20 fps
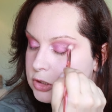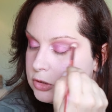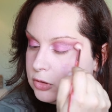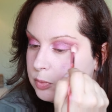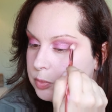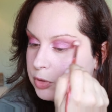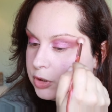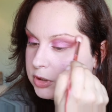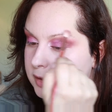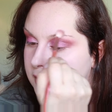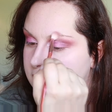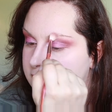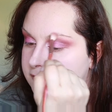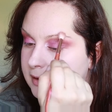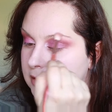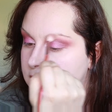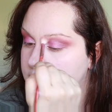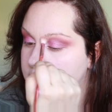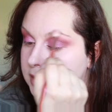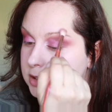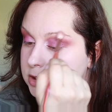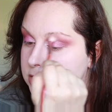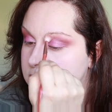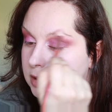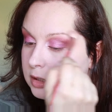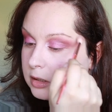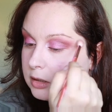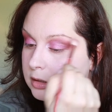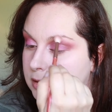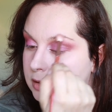to put their
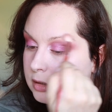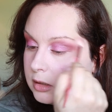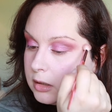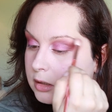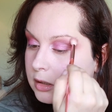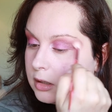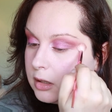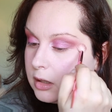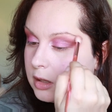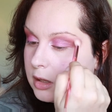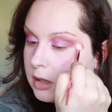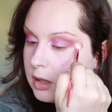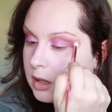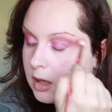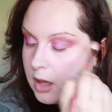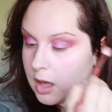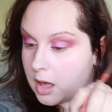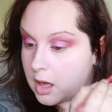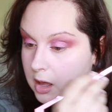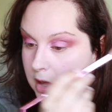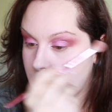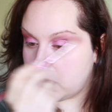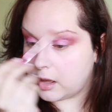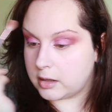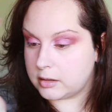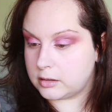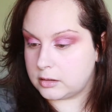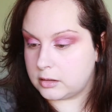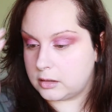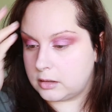foundation
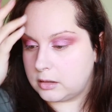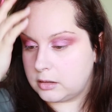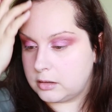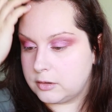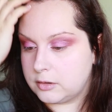on